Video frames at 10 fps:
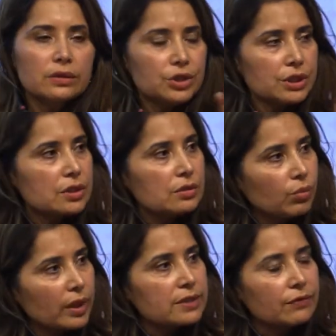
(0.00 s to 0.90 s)
Just
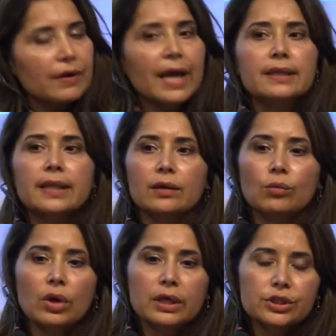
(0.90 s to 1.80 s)
wanted to flag that.
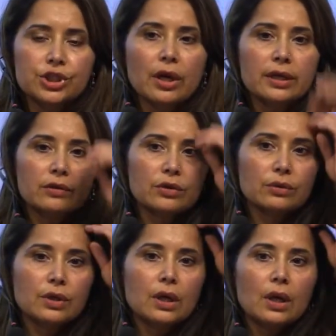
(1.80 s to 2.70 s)
What can China do?
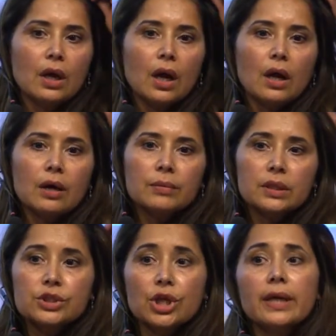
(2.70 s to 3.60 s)

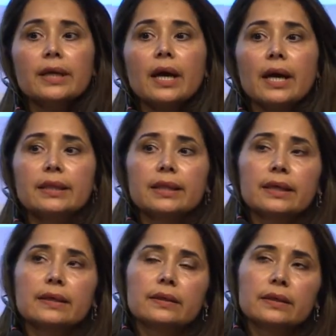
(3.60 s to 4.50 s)
China, I
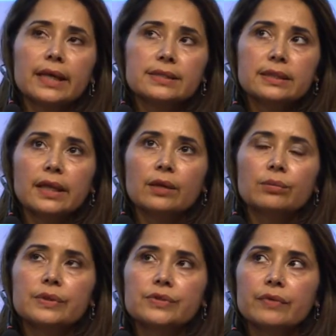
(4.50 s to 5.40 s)
think, yesterday
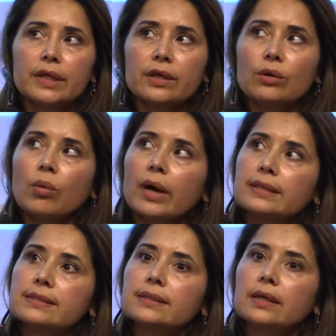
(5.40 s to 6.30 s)
was really
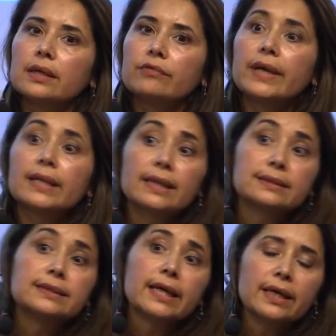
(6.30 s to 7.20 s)
quite a red
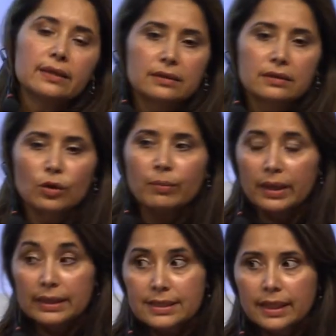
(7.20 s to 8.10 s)
letter day, no
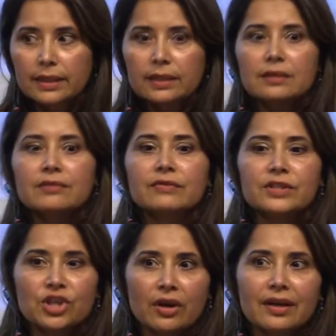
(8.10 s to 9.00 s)
pun intended, for
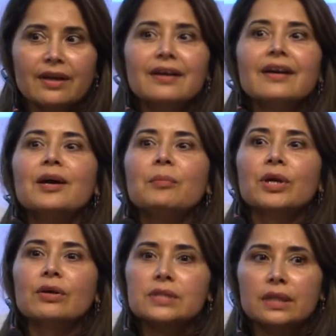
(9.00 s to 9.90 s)
China,
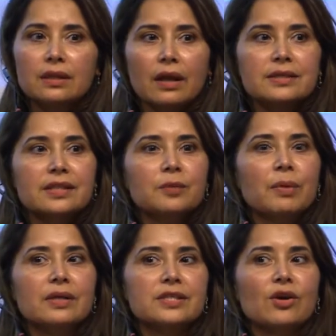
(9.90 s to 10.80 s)
because at the 19th
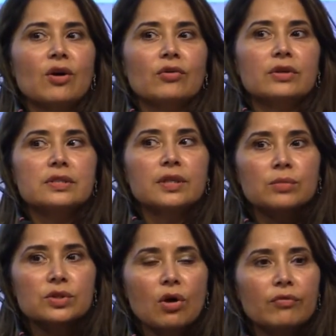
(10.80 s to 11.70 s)
Party Congress, it
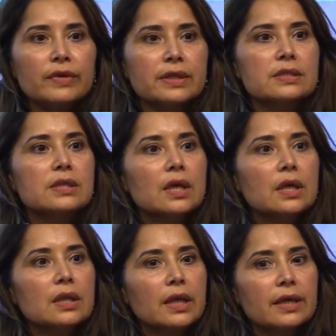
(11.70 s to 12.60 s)
was obvious
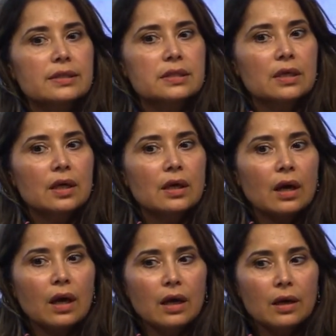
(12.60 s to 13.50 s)
that
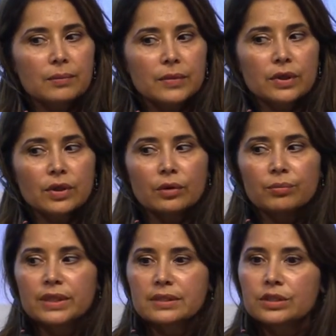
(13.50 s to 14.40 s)

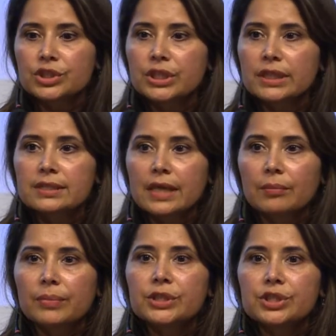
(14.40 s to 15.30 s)
President Xi's
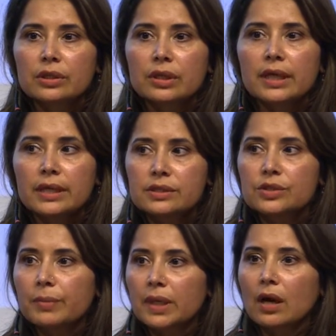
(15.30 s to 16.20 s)
ambition is
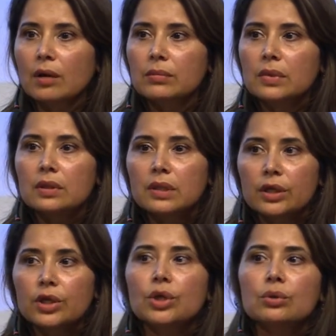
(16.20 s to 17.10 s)
to become the
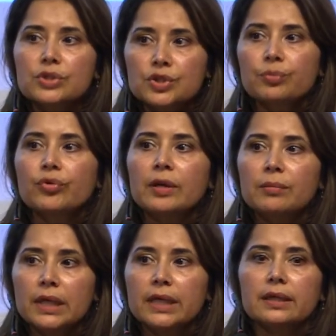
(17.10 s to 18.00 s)
new supreme
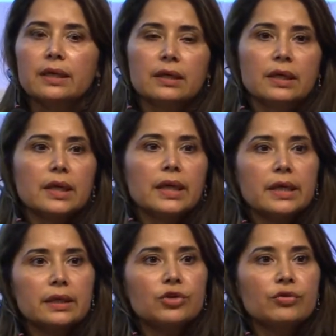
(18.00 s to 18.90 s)
leader
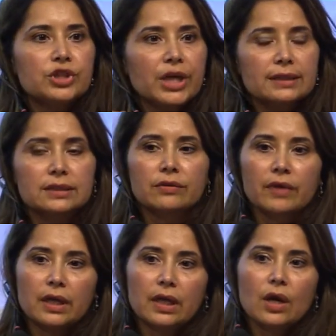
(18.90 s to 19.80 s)
in the trajectory